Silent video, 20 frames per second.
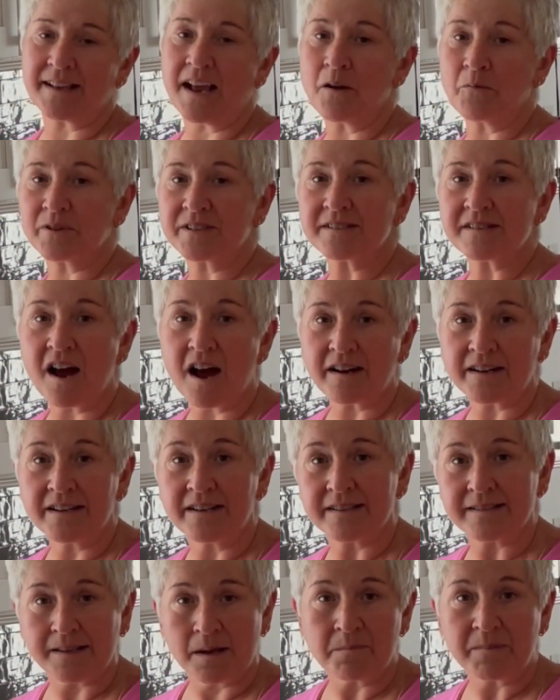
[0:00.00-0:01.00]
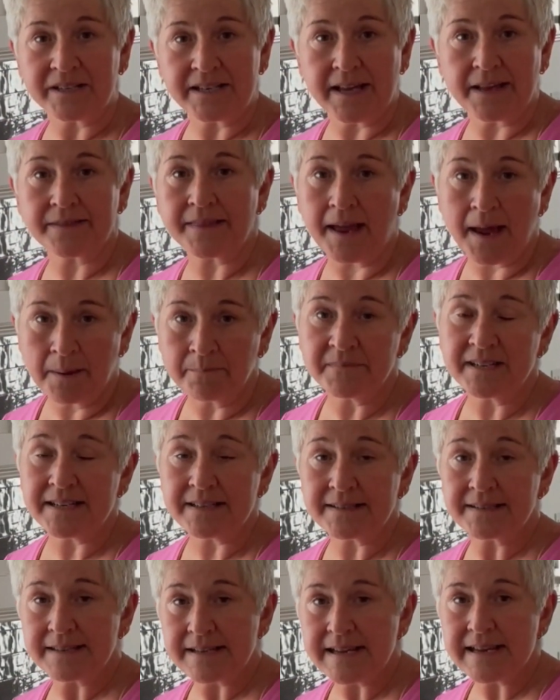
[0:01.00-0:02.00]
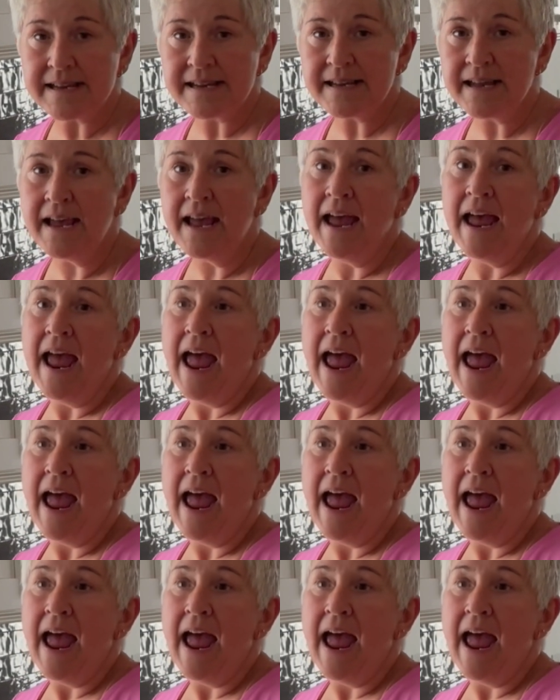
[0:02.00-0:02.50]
I was talking to somebody at the MDC,